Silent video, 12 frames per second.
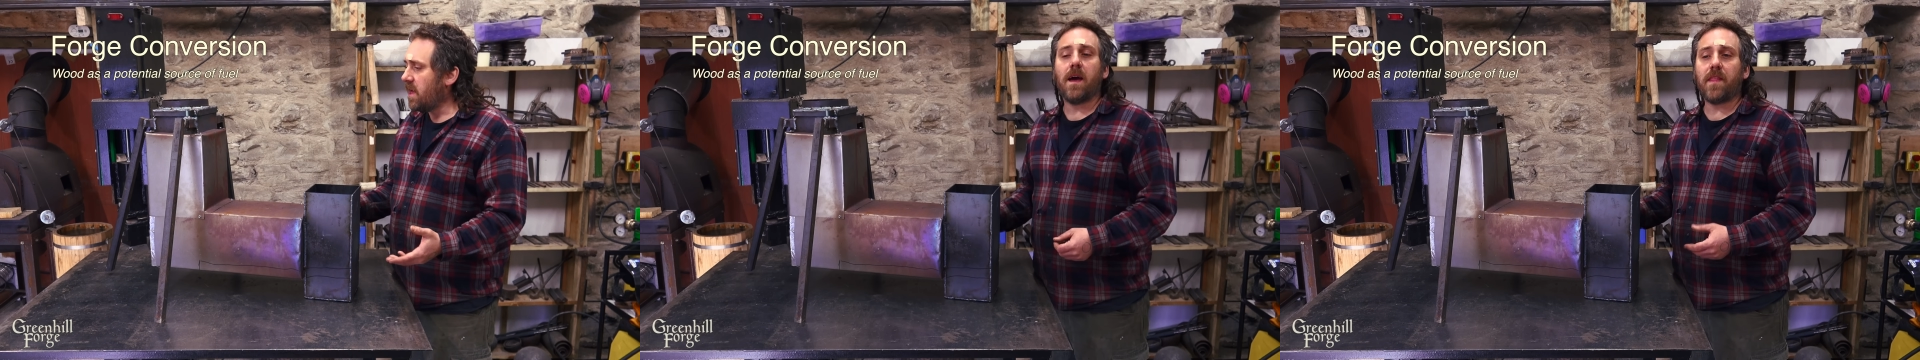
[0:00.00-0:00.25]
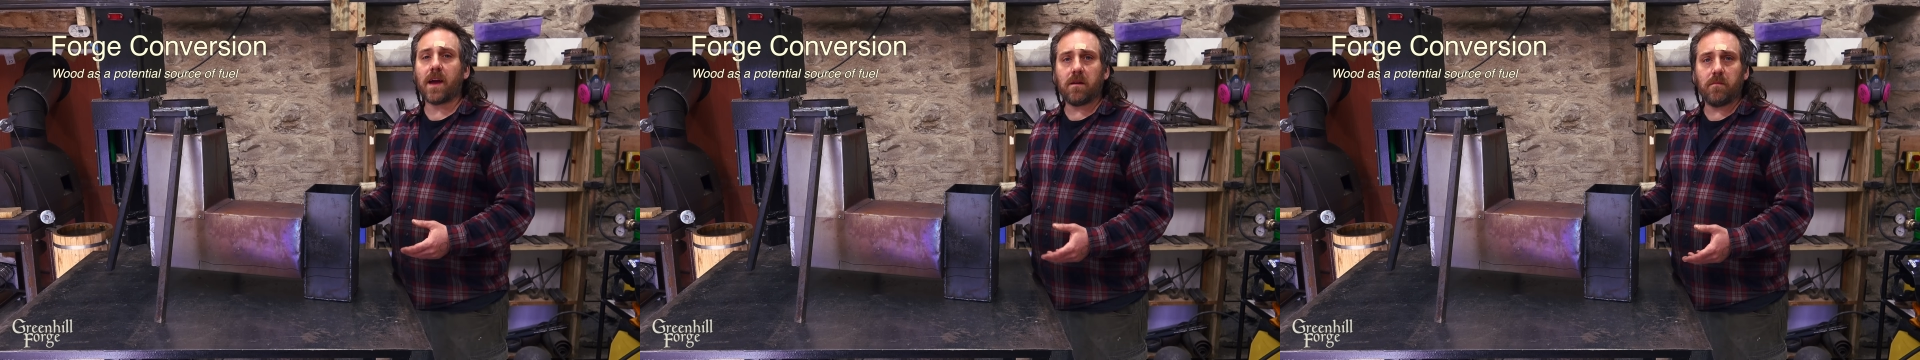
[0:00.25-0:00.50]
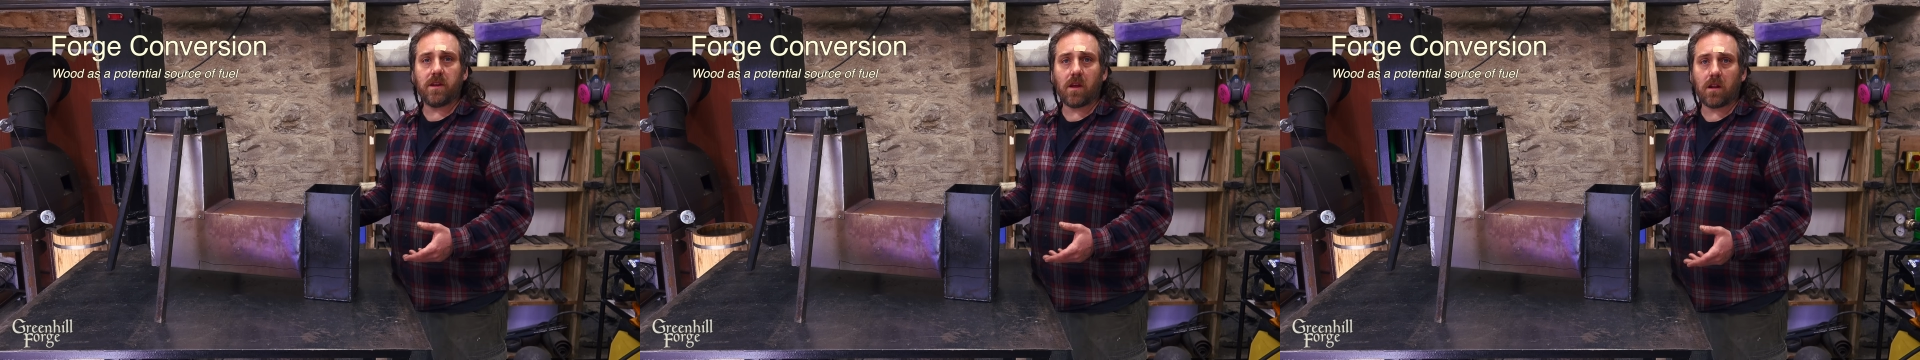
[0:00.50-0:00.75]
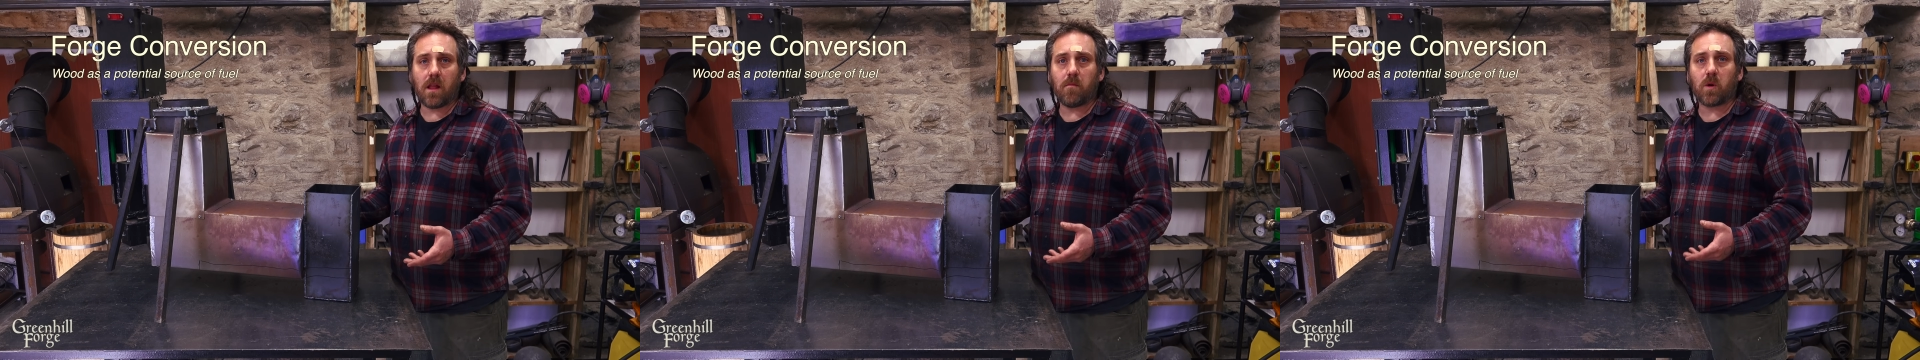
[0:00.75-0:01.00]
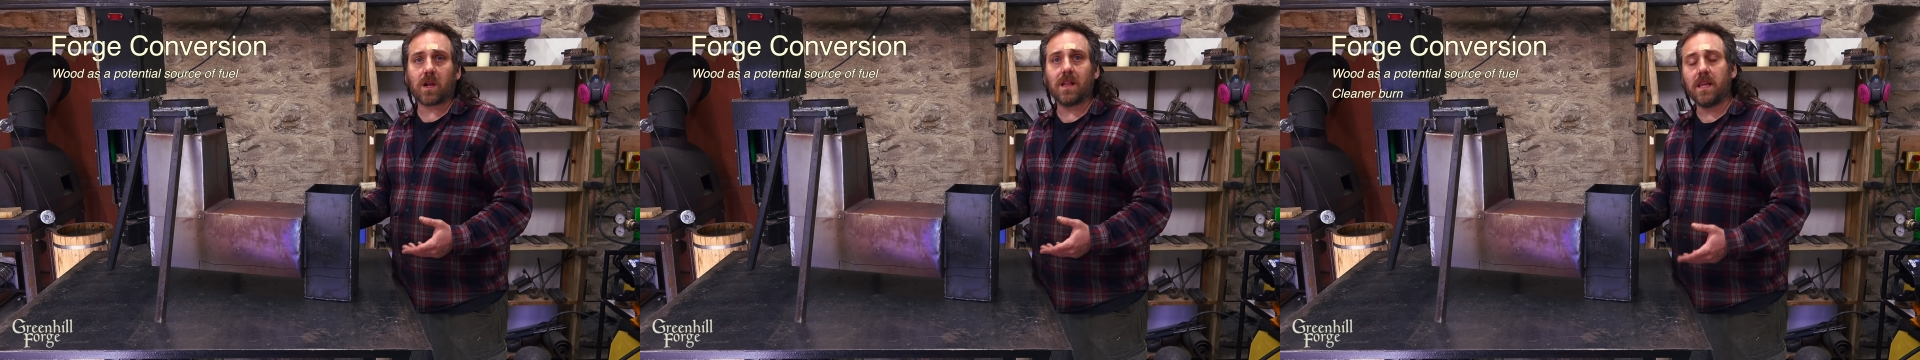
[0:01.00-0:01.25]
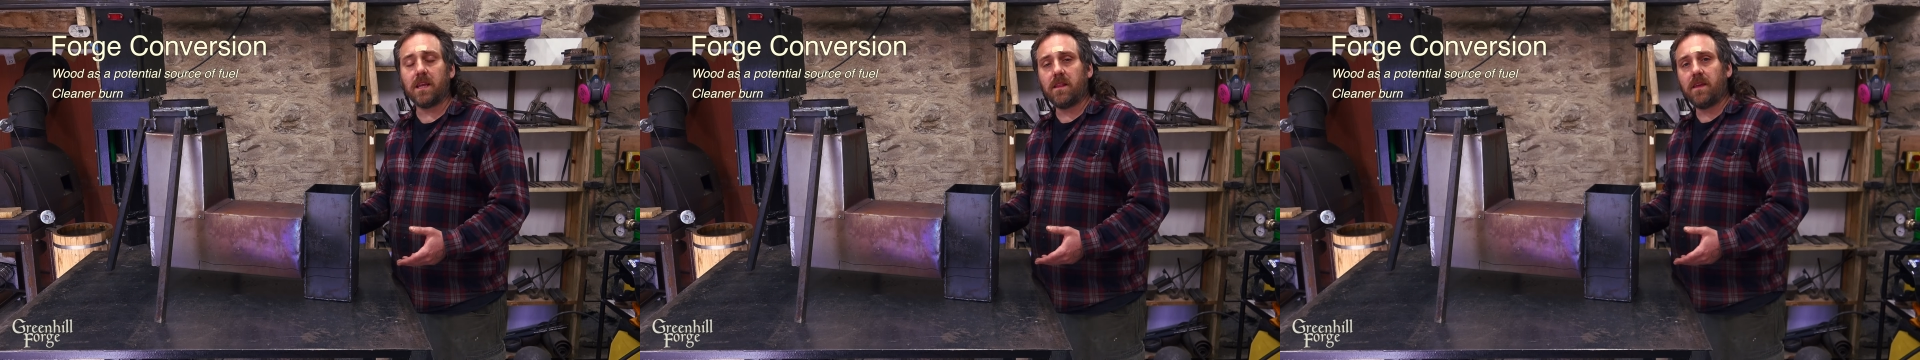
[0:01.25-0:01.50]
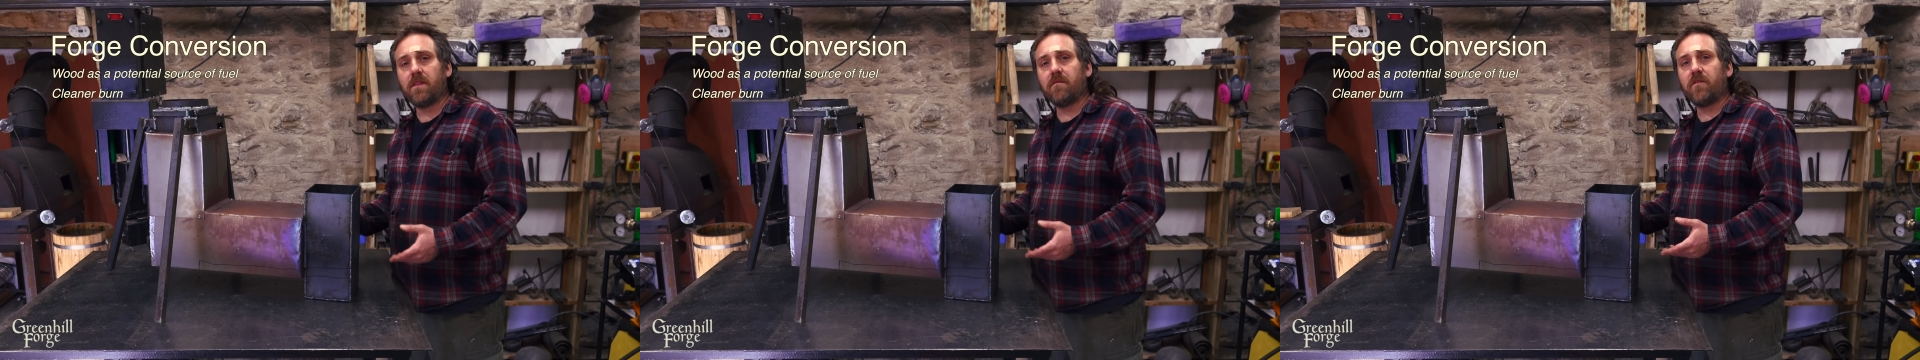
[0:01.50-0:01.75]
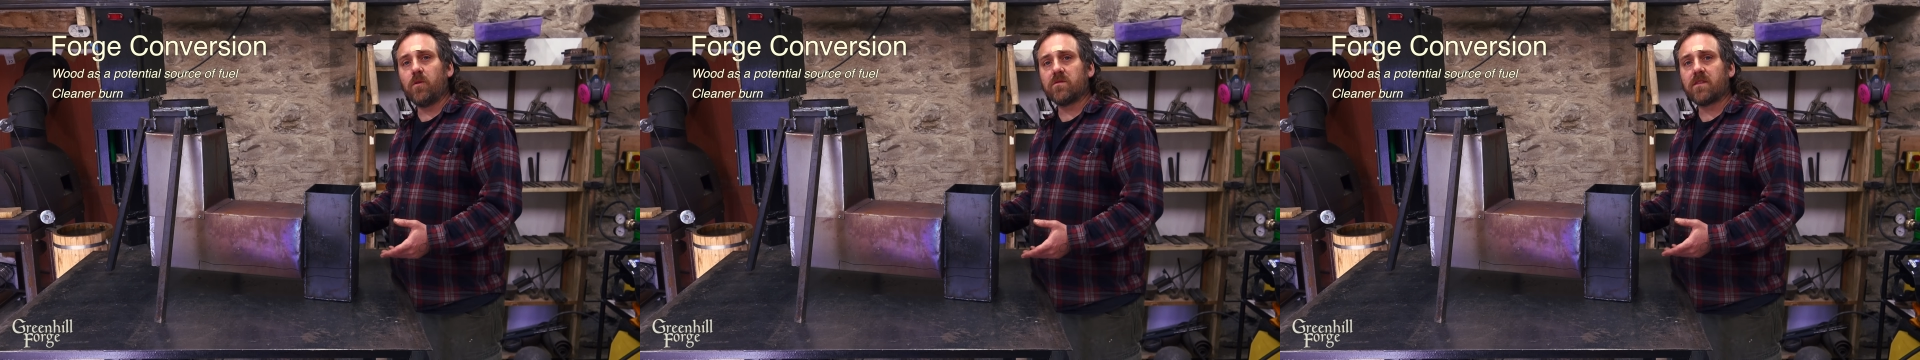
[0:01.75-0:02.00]
And that can be done a lot more cleanly than
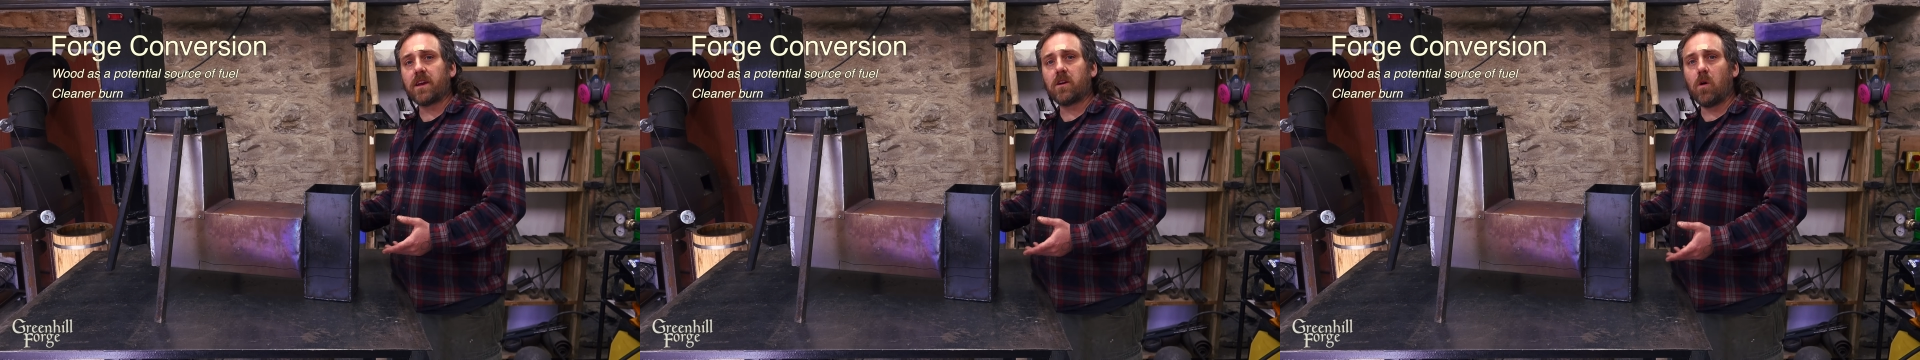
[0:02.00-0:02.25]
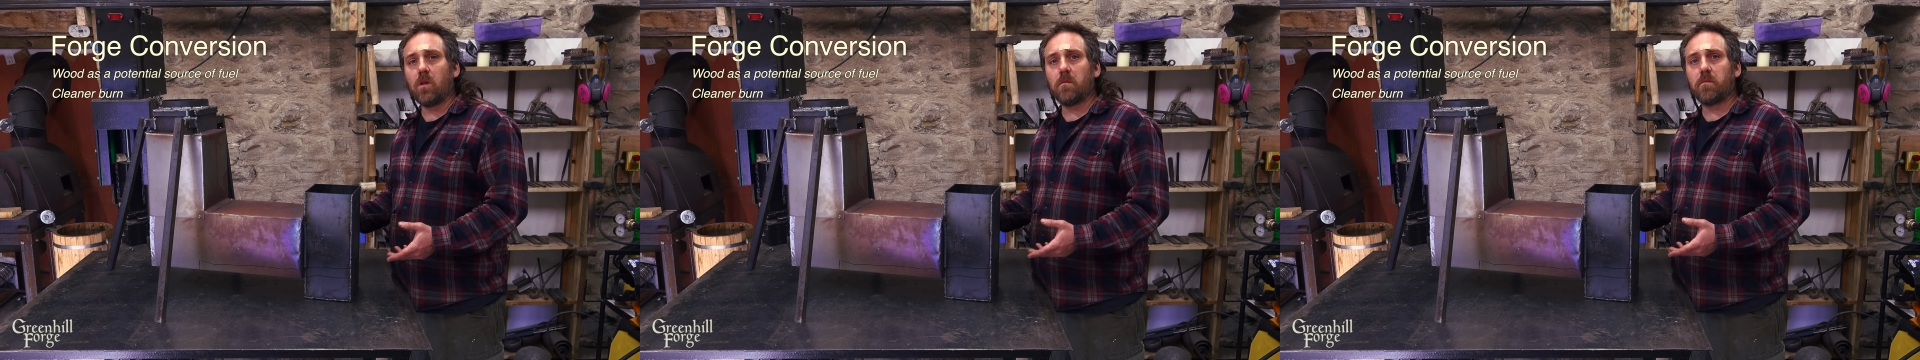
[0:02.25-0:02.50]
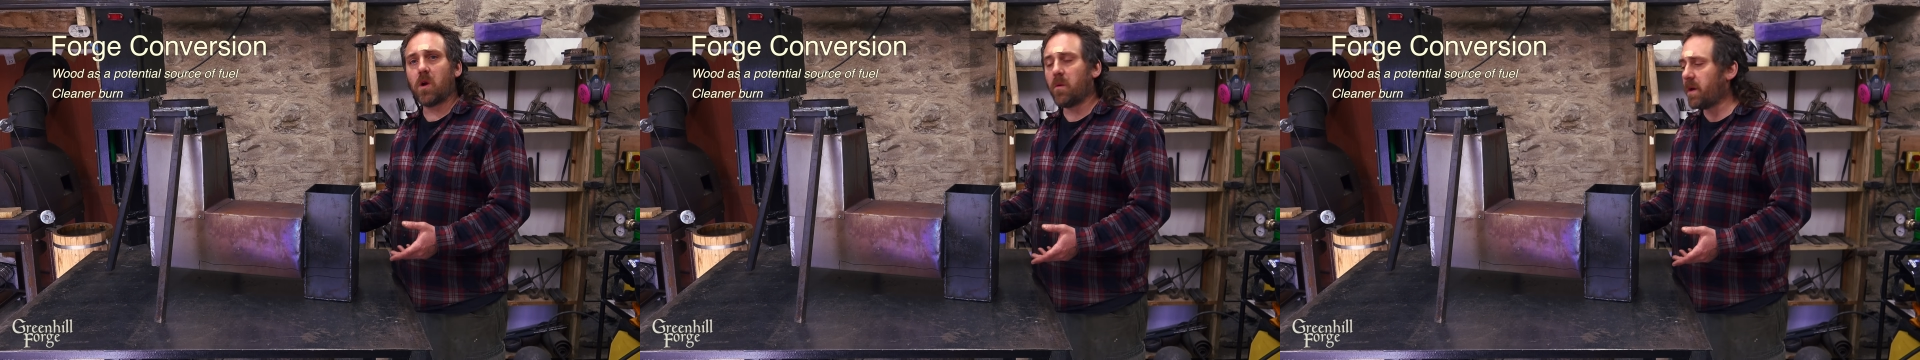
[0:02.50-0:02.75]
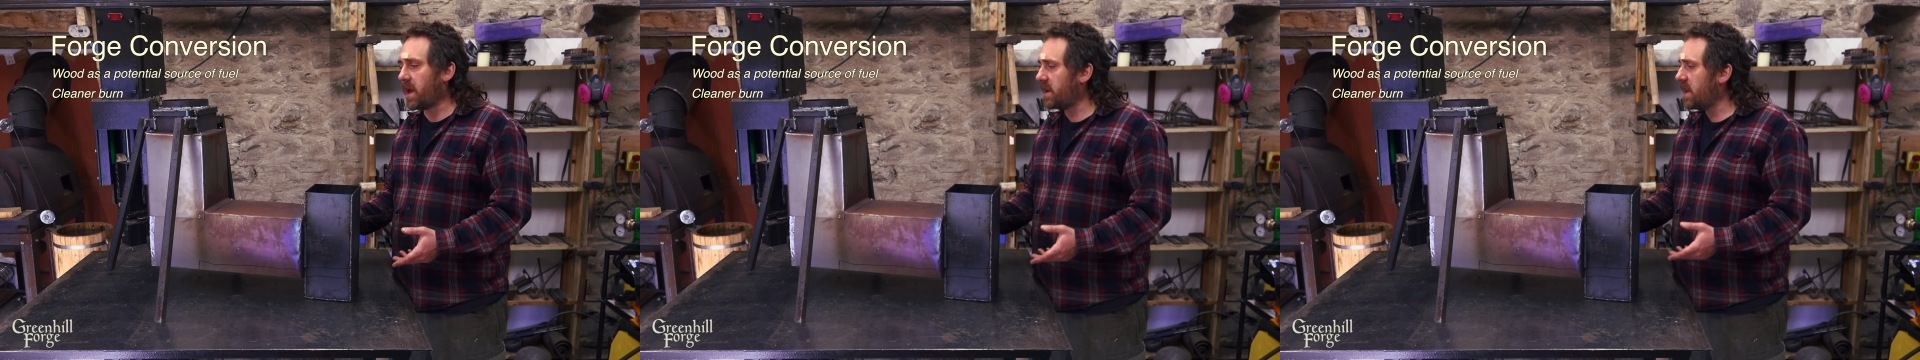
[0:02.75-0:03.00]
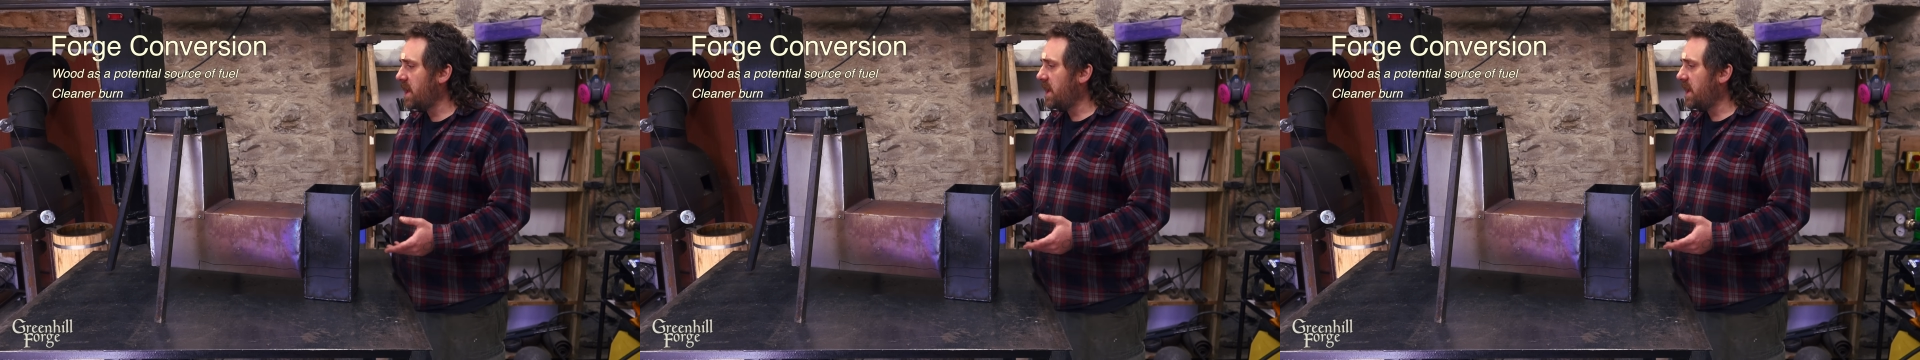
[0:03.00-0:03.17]
fuels like coal and propane.